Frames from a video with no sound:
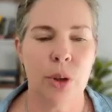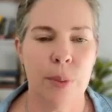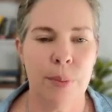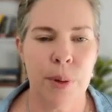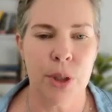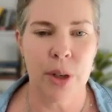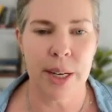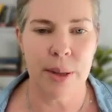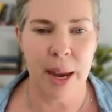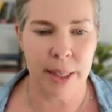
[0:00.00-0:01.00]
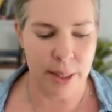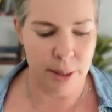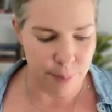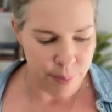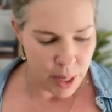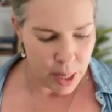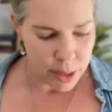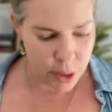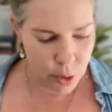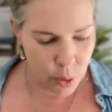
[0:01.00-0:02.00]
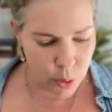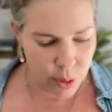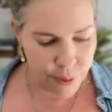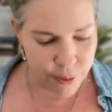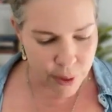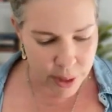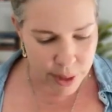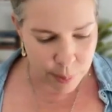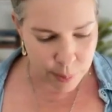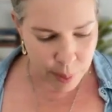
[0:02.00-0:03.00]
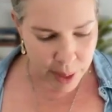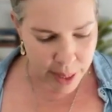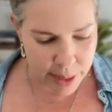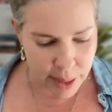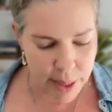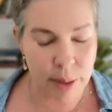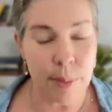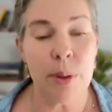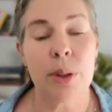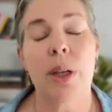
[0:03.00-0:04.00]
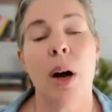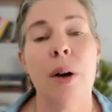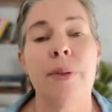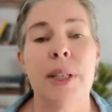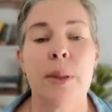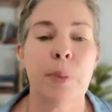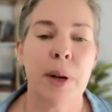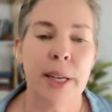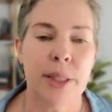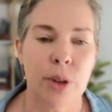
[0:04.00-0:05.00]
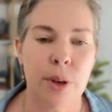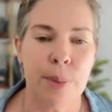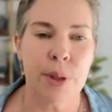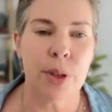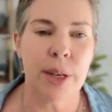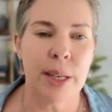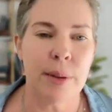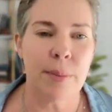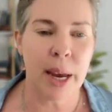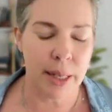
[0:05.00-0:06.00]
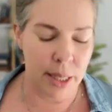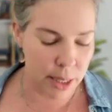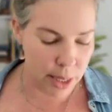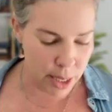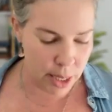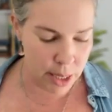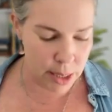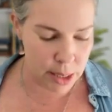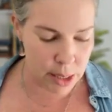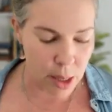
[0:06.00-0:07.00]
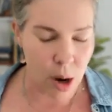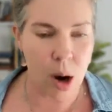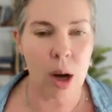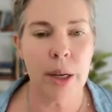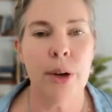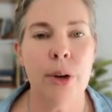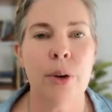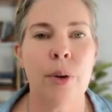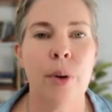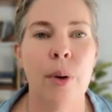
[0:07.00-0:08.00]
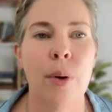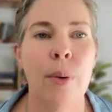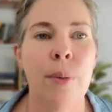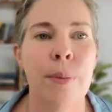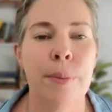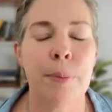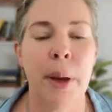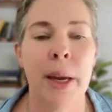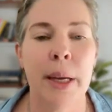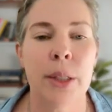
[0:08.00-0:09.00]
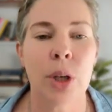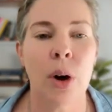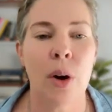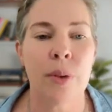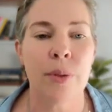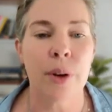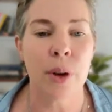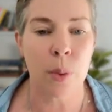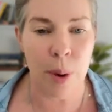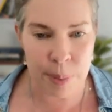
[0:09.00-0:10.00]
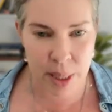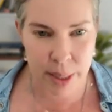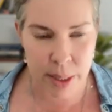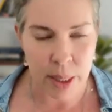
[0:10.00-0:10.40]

put your lead magnet. So the first place and the most obvious place you can put your lead magnet is on your home page of your website.